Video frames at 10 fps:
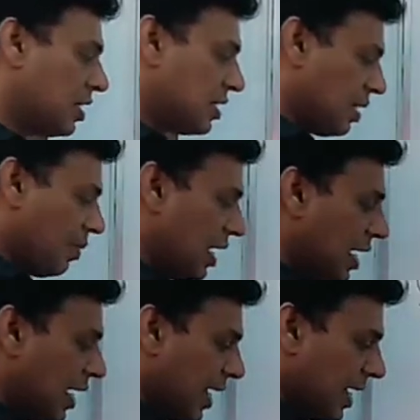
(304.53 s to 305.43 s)

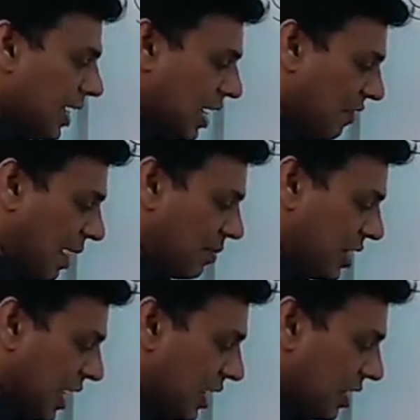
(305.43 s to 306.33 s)
Similarly, if I am
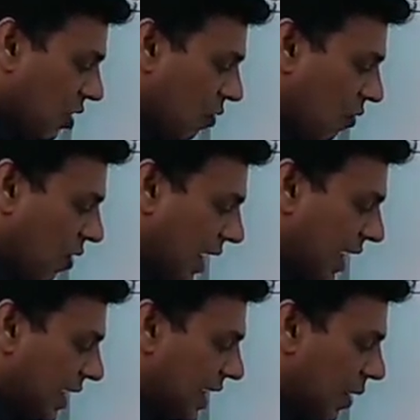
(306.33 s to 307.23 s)
saying
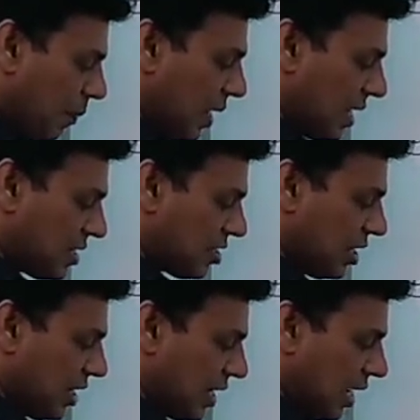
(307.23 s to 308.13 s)
180 plus
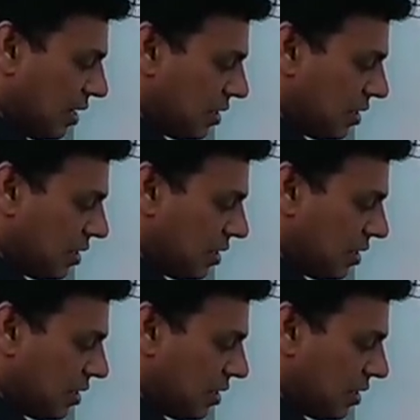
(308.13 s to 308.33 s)
theta,